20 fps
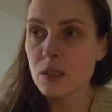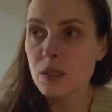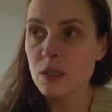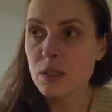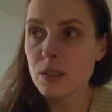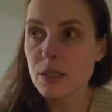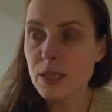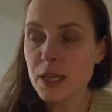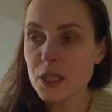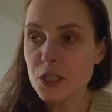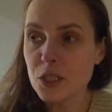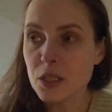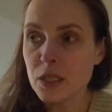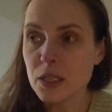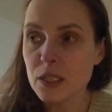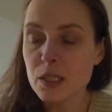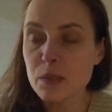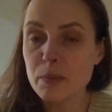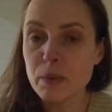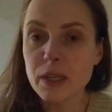
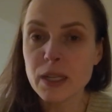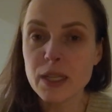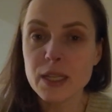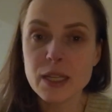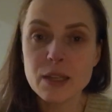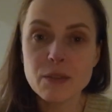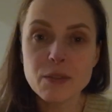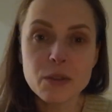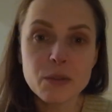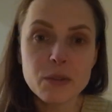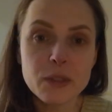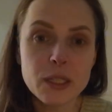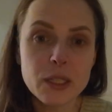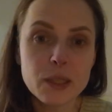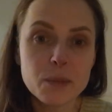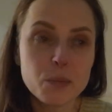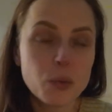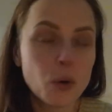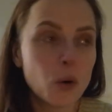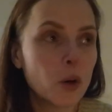sessions, but I never
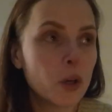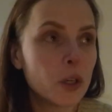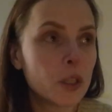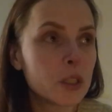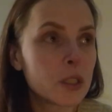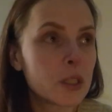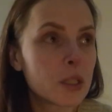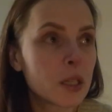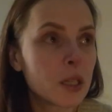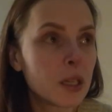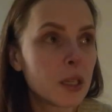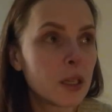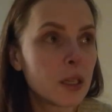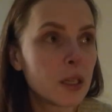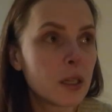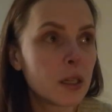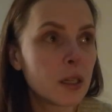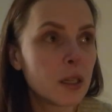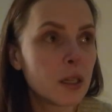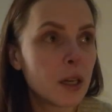really put
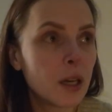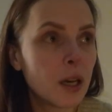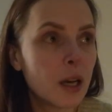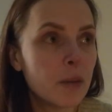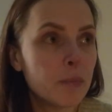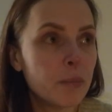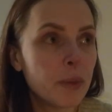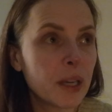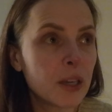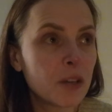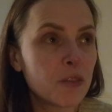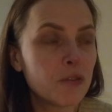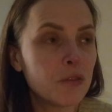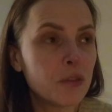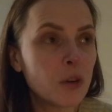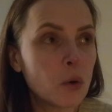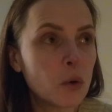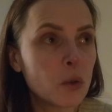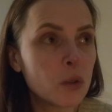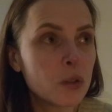a big
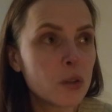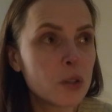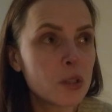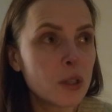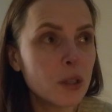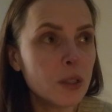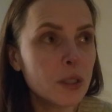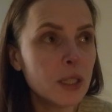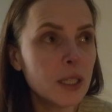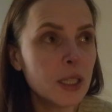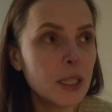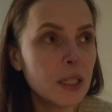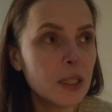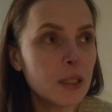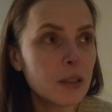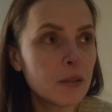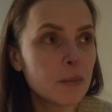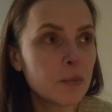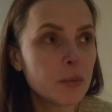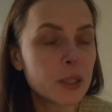focus on
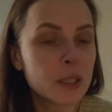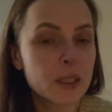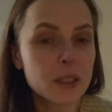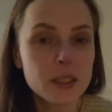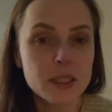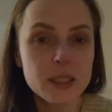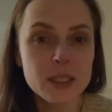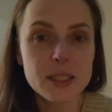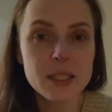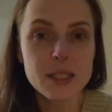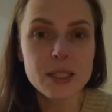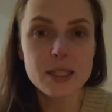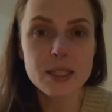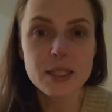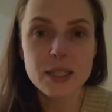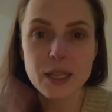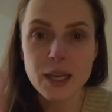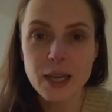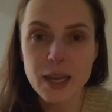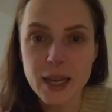it,
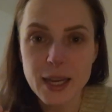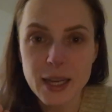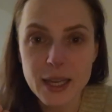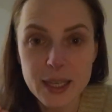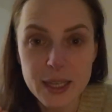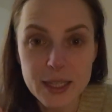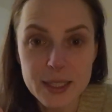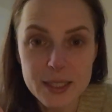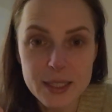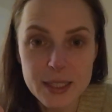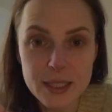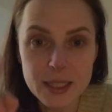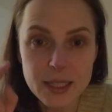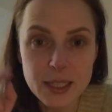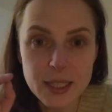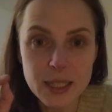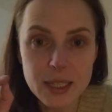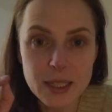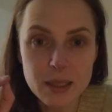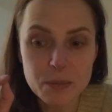because here's the
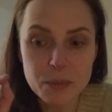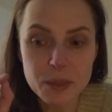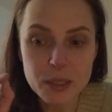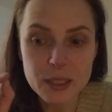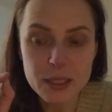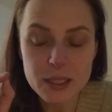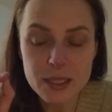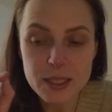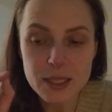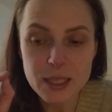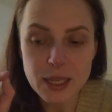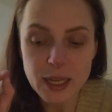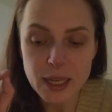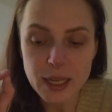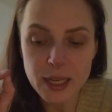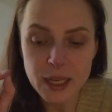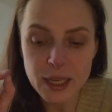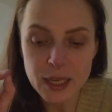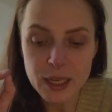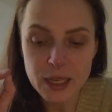key, because
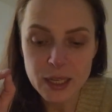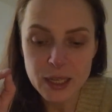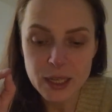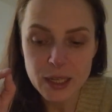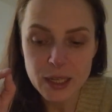I